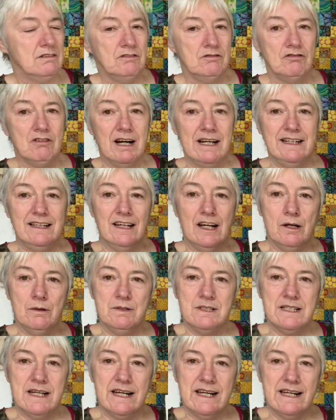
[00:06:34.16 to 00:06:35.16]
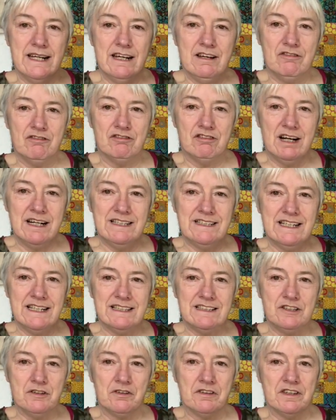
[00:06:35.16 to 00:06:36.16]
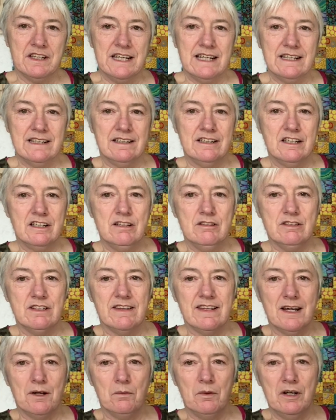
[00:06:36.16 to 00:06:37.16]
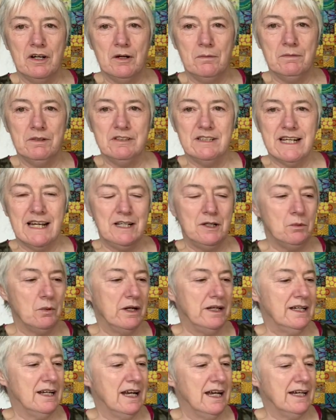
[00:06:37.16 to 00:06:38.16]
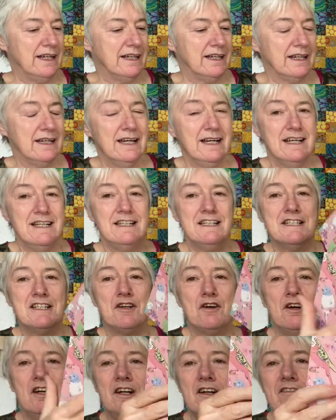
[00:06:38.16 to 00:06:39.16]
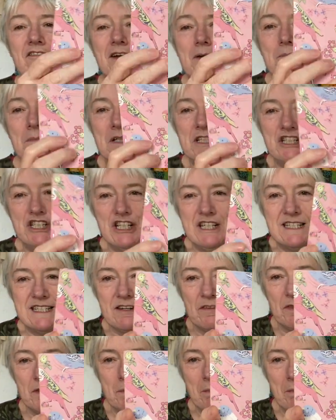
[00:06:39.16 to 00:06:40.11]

write loads in it if writing's your thing. Use it that way up, use it any way you like. This has got lovely budgies on the